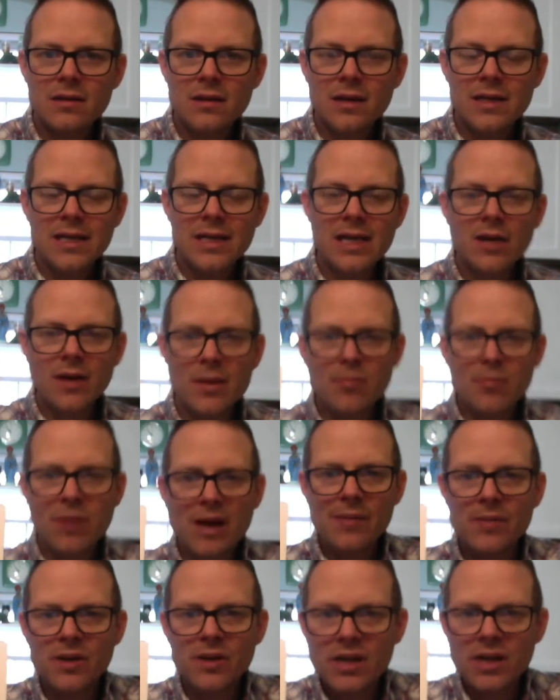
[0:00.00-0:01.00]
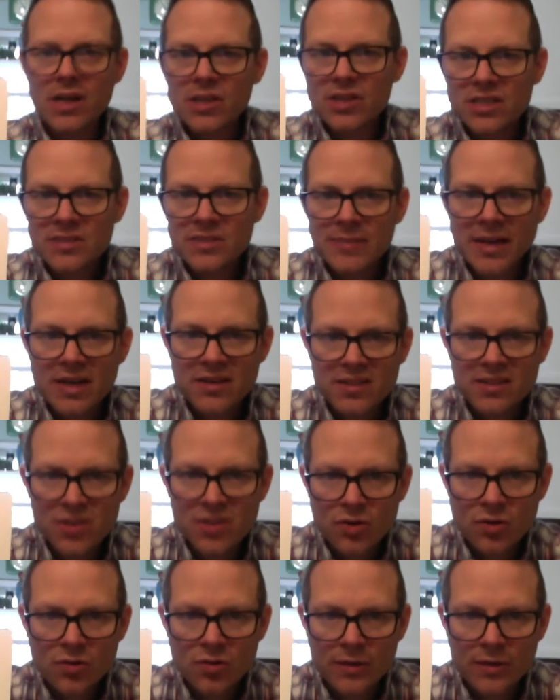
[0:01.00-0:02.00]
You know, I probably could have just made a
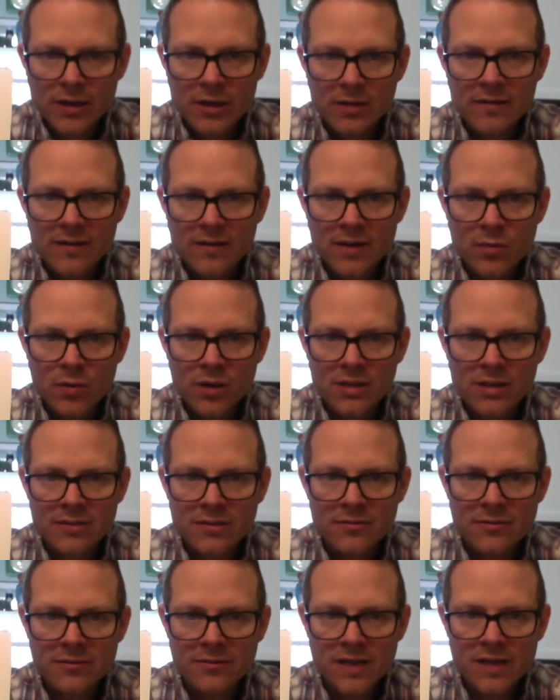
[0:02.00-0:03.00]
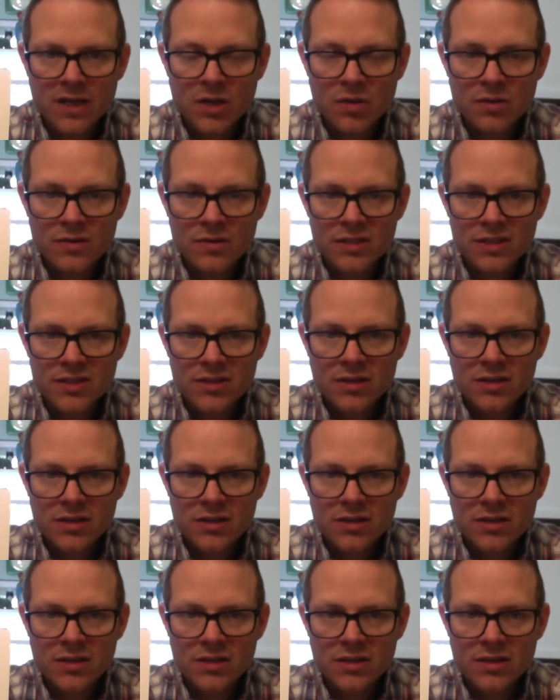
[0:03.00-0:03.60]
circle there if I wanted for a nose.